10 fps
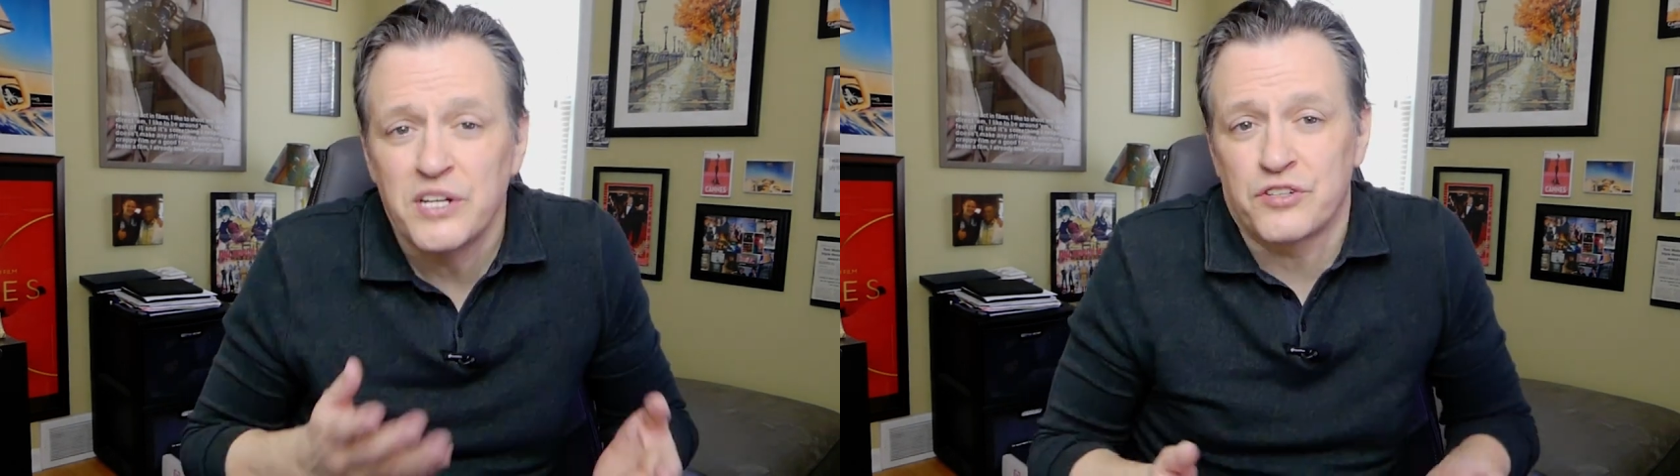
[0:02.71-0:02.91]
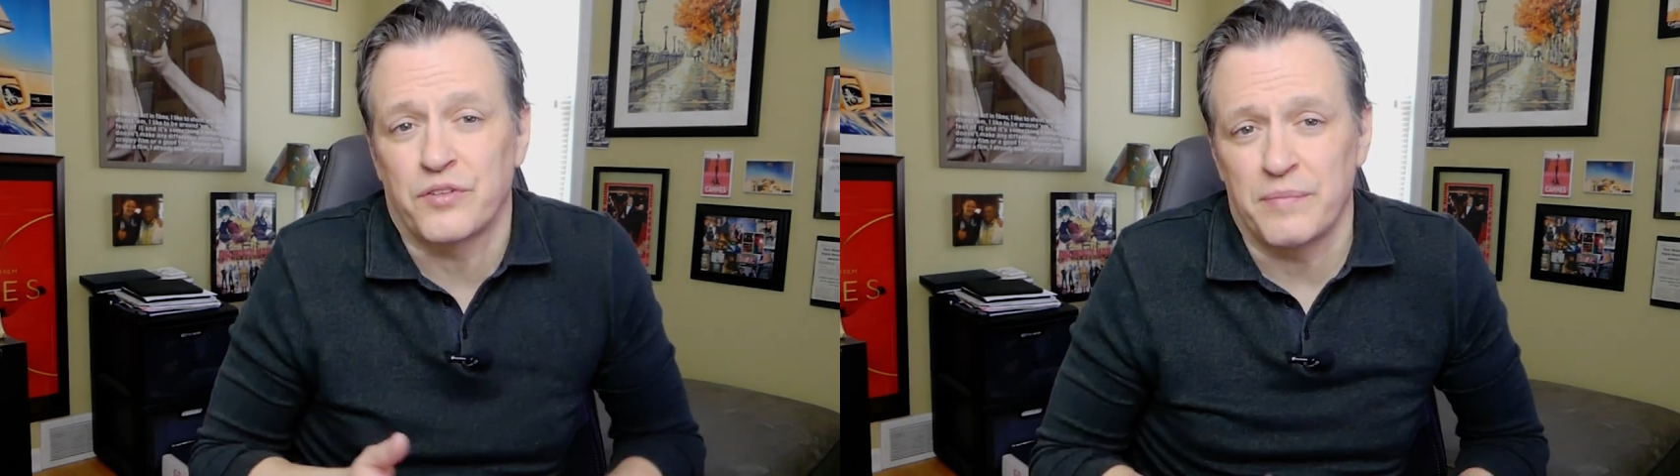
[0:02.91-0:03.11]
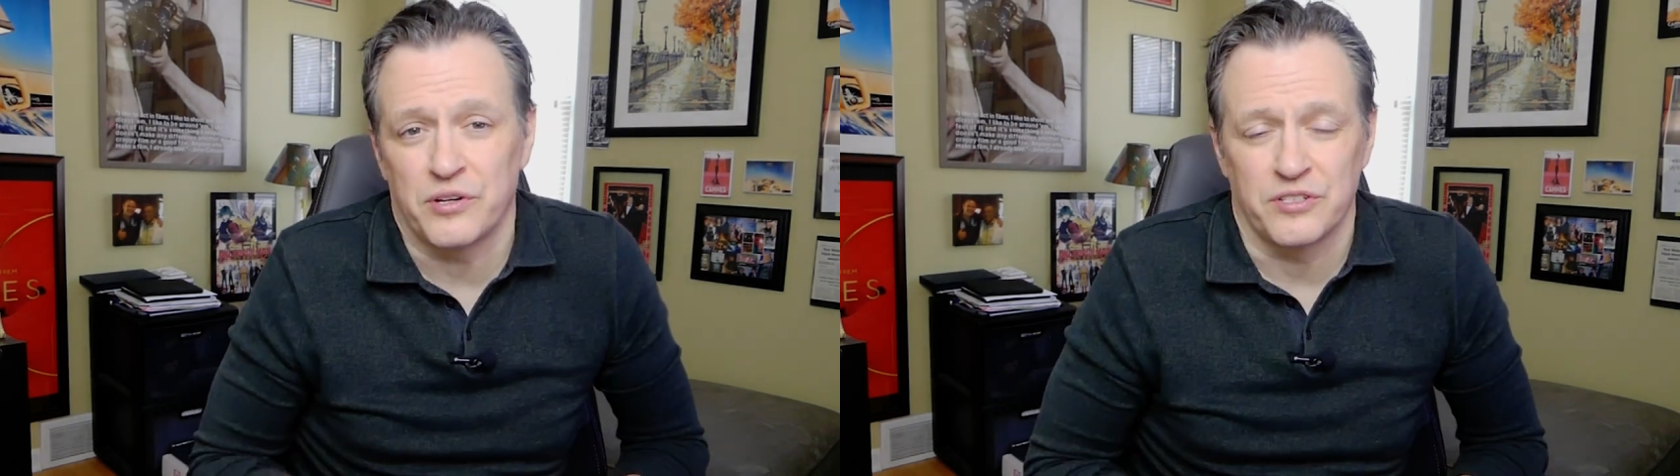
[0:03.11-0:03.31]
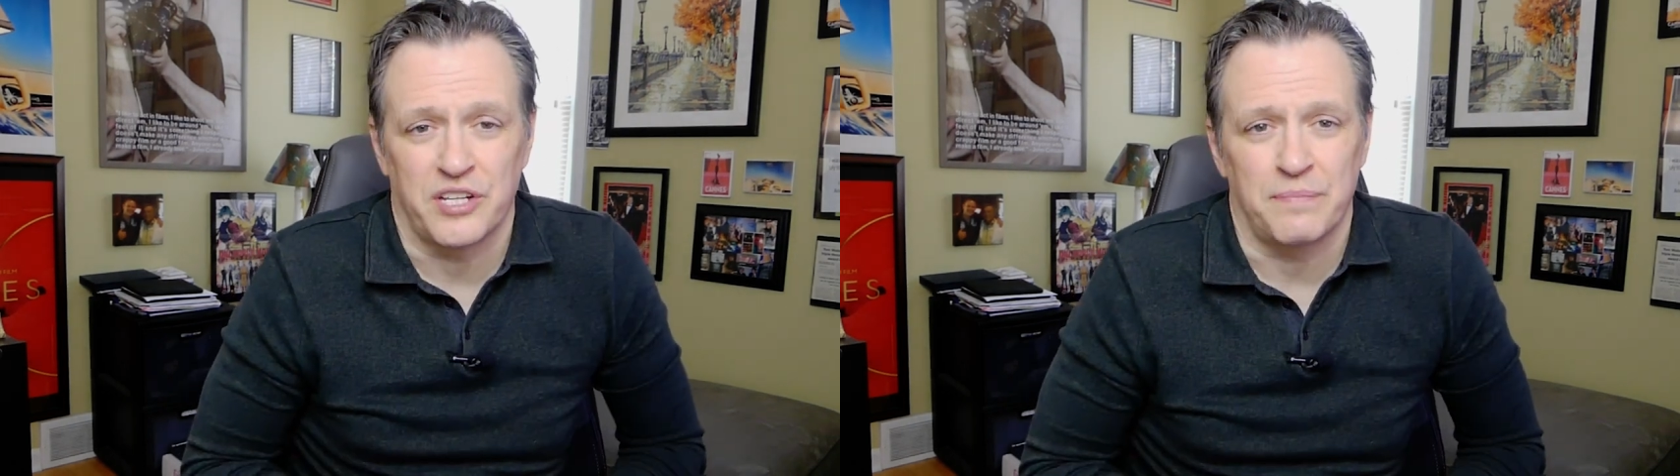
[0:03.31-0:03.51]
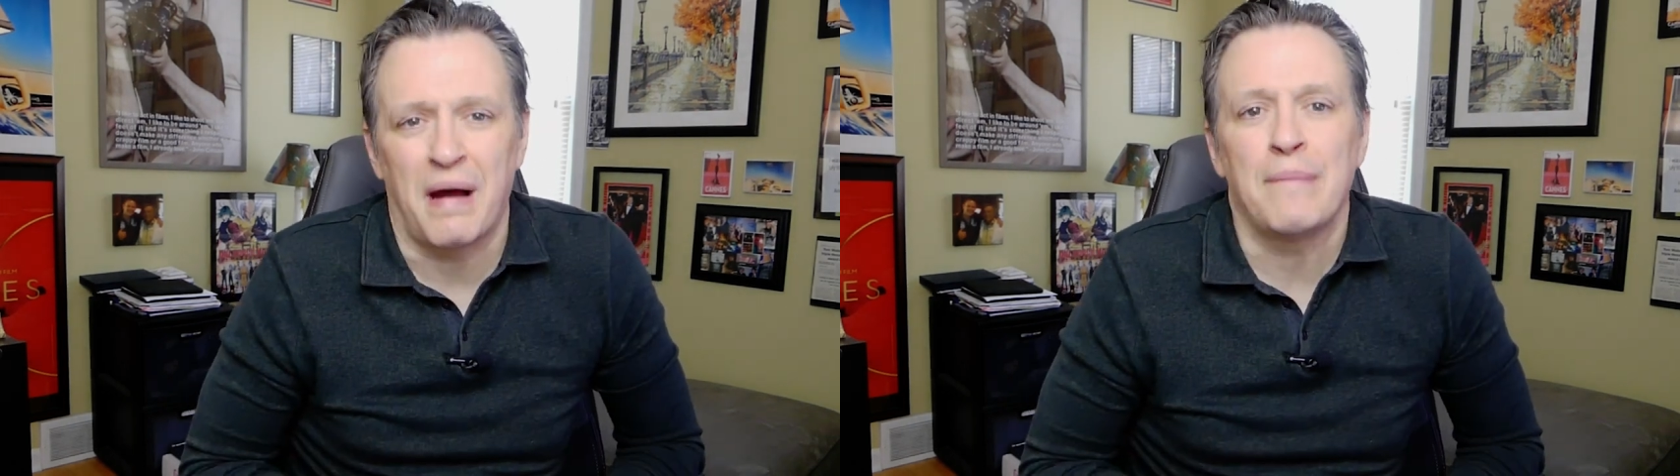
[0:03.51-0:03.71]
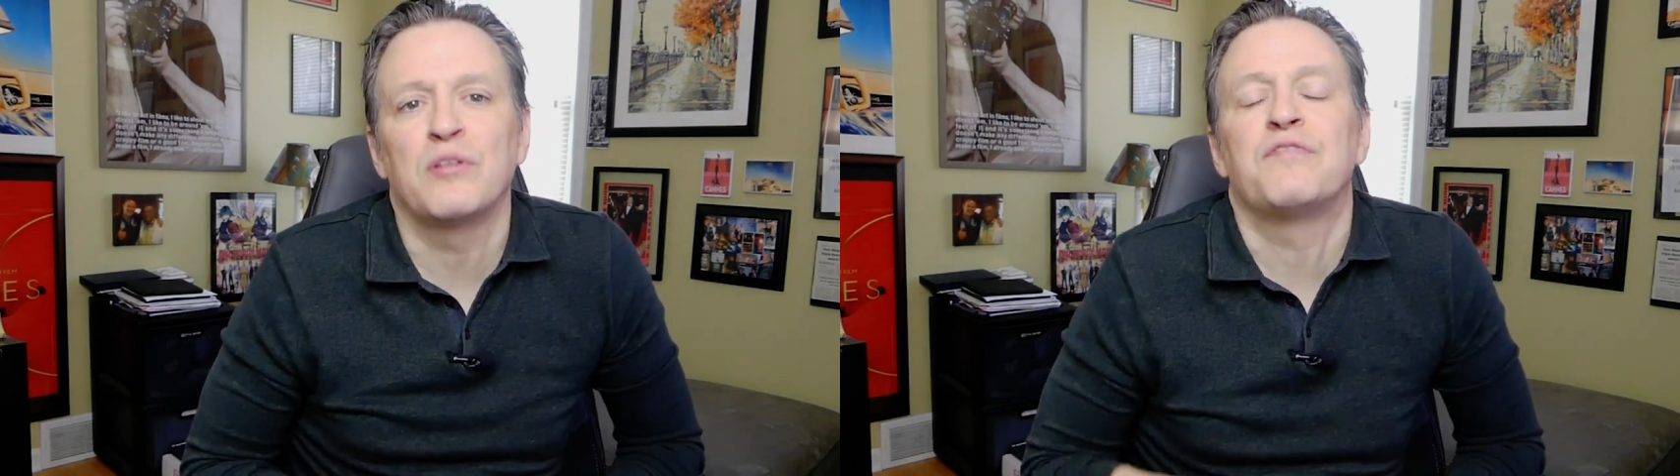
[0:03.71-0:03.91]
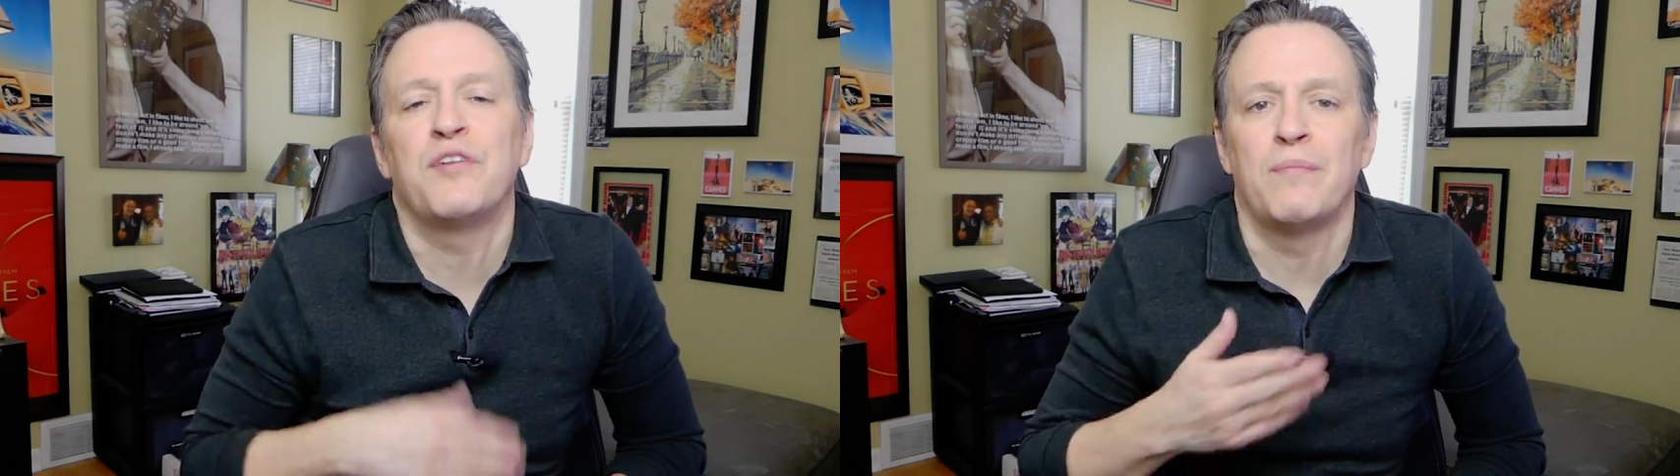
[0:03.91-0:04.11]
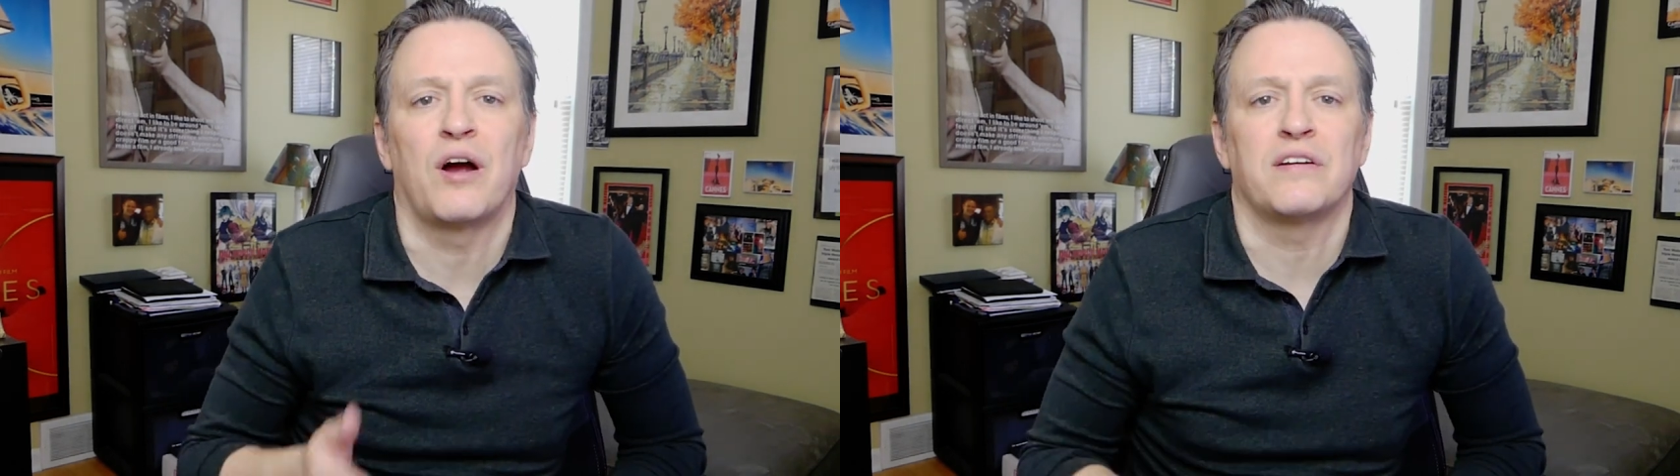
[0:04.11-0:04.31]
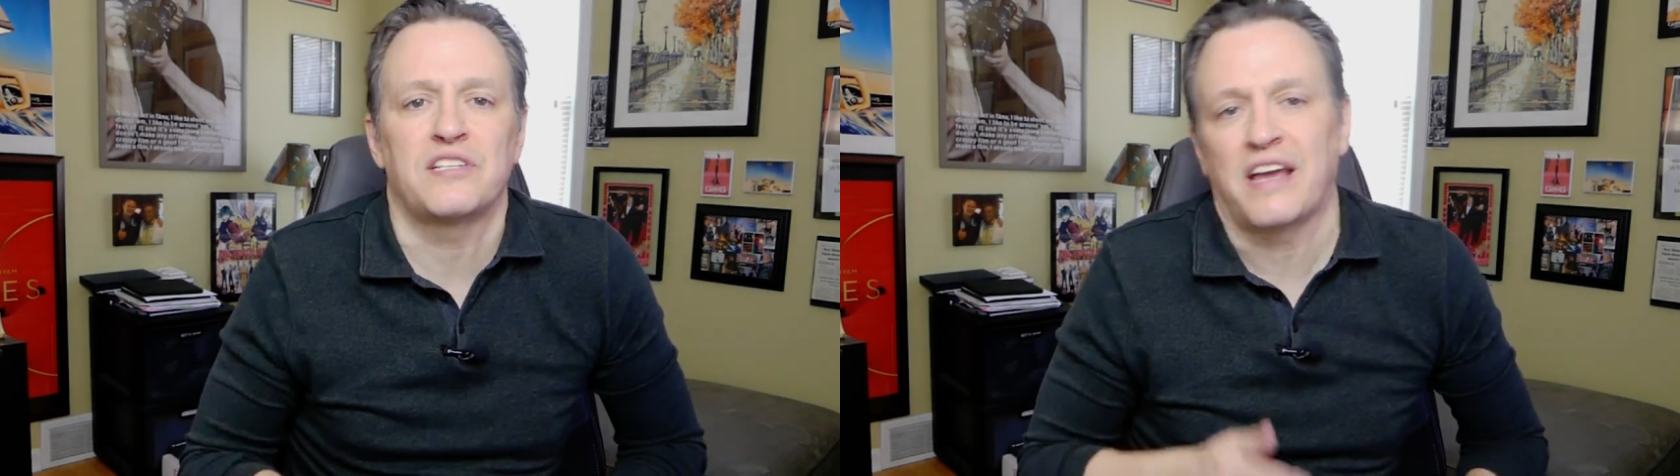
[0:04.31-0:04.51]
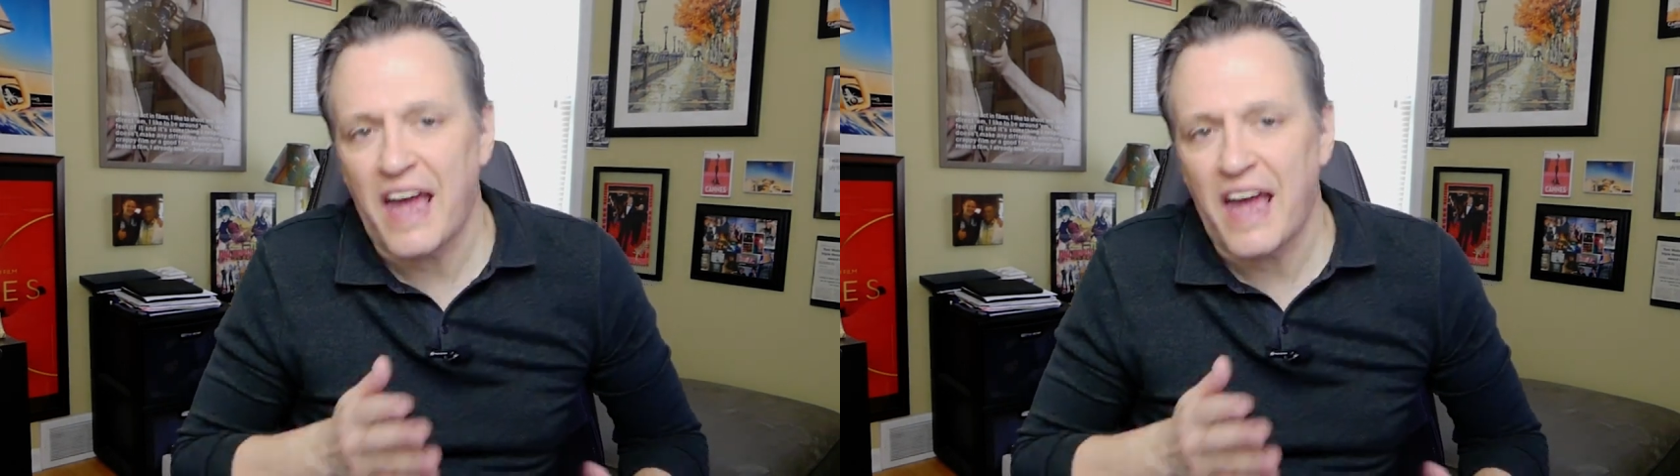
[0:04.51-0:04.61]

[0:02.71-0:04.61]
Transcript: distributors and popular film markets like